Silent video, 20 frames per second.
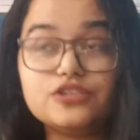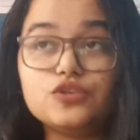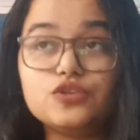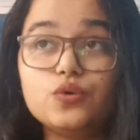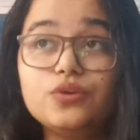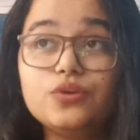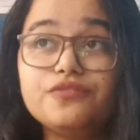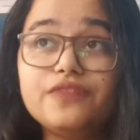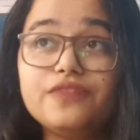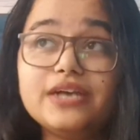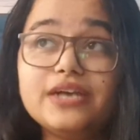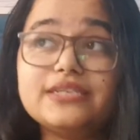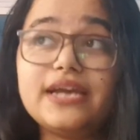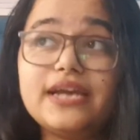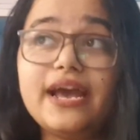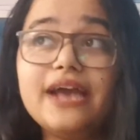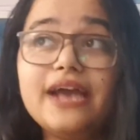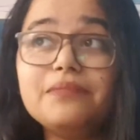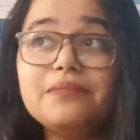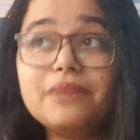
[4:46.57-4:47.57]
So in fact,
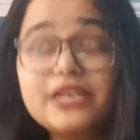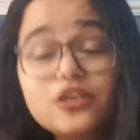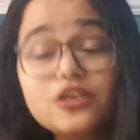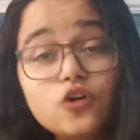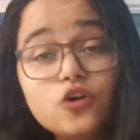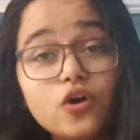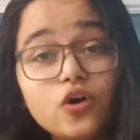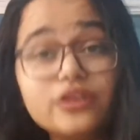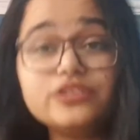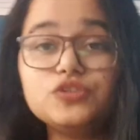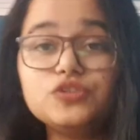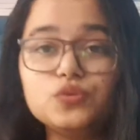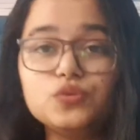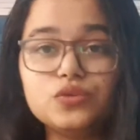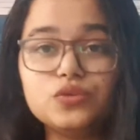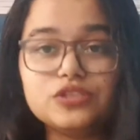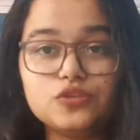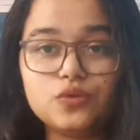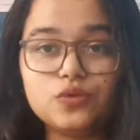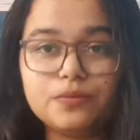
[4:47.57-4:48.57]
I had many college
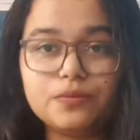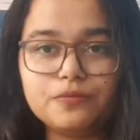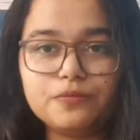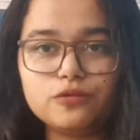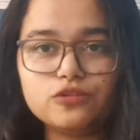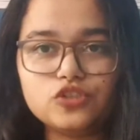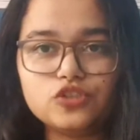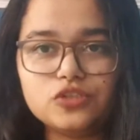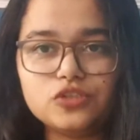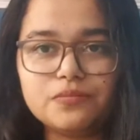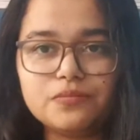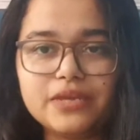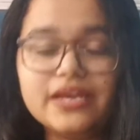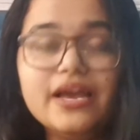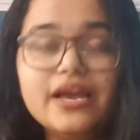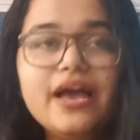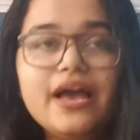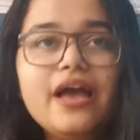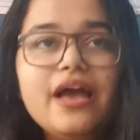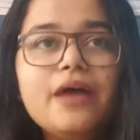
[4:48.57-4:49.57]
students who approached
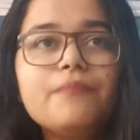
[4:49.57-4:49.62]
me